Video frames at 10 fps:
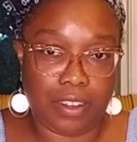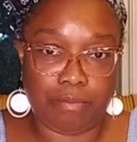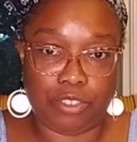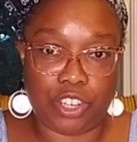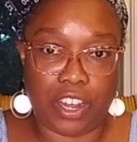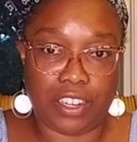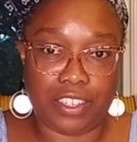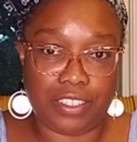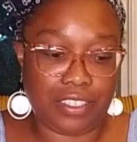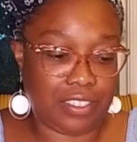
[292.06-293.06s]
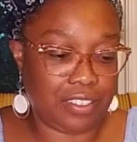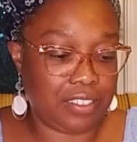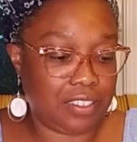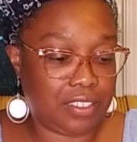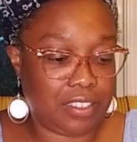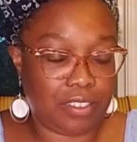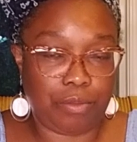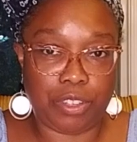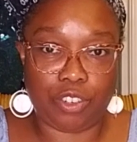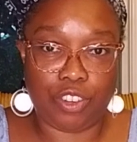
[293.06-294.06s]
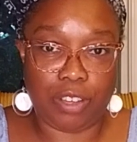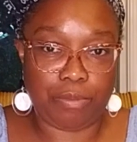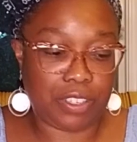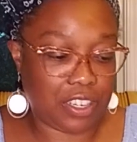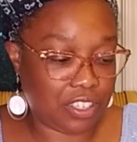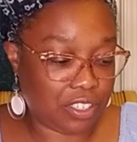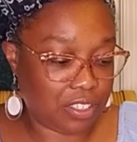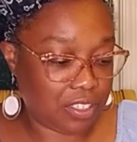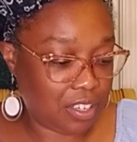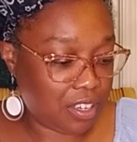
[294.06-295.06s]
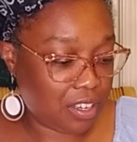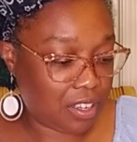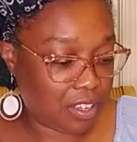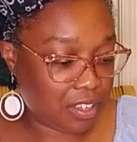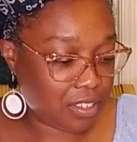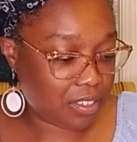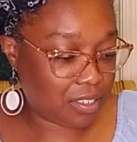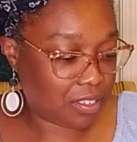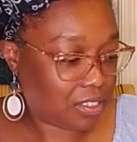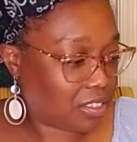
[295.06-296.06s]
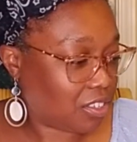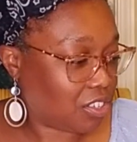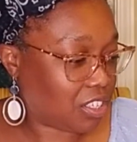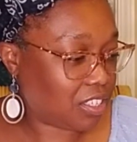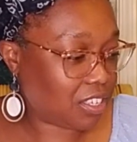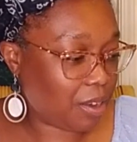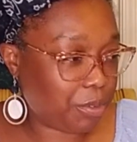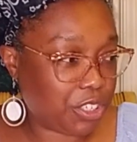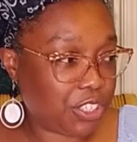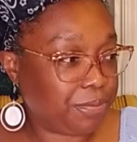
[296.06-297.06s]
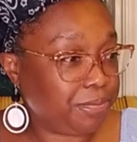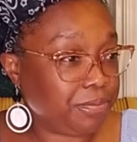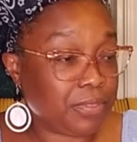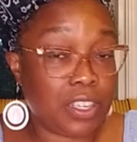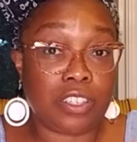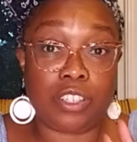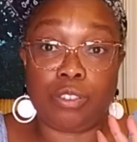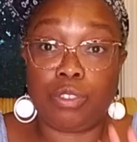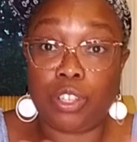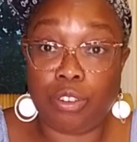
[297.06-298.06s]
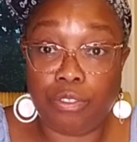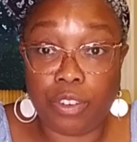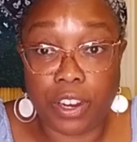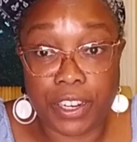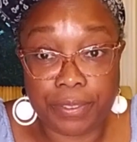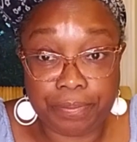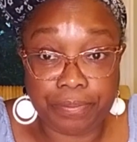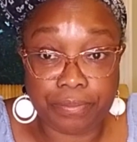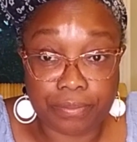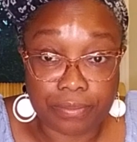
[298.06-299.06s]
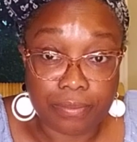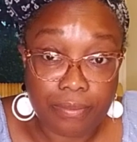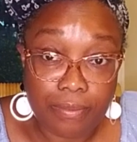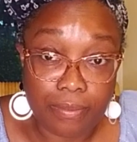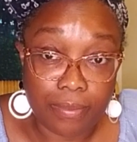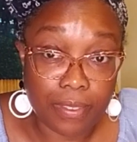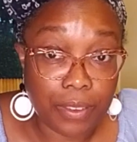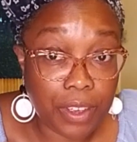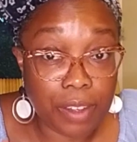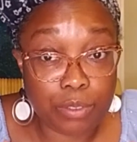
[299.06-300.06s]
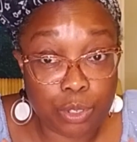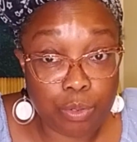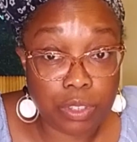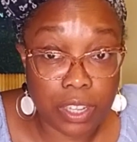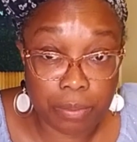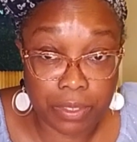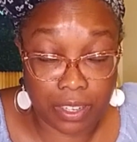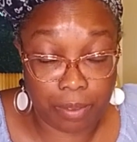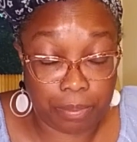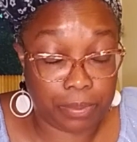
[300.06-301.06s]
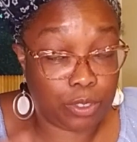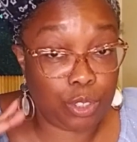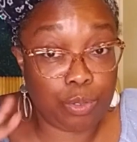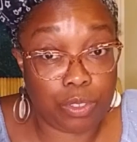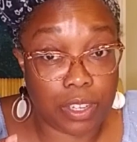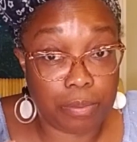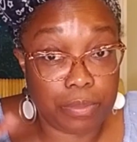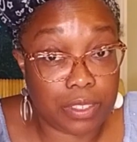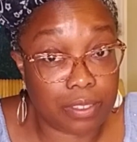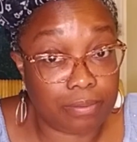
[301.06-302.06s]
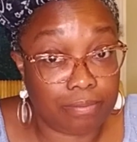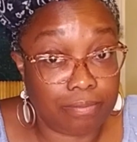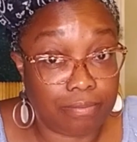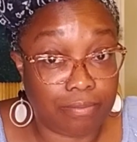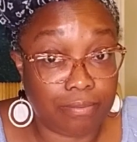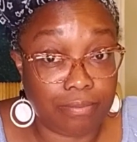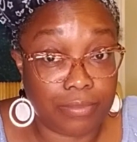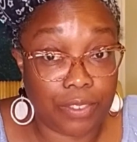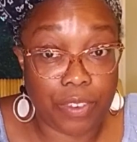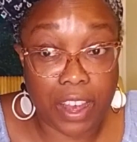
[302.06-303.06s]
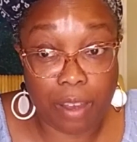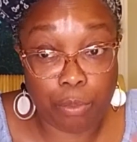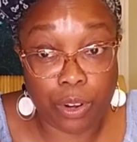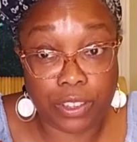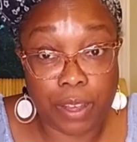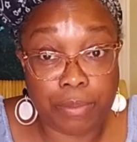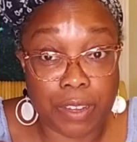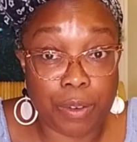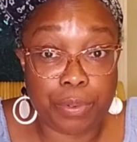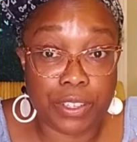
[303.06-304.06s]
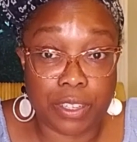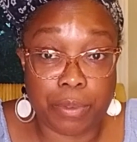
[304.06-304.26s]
chocolate with cream center cookie sandwich. So far we have 2 thumbs up. 2 thumbs. If I had more thumbs up, I'll put them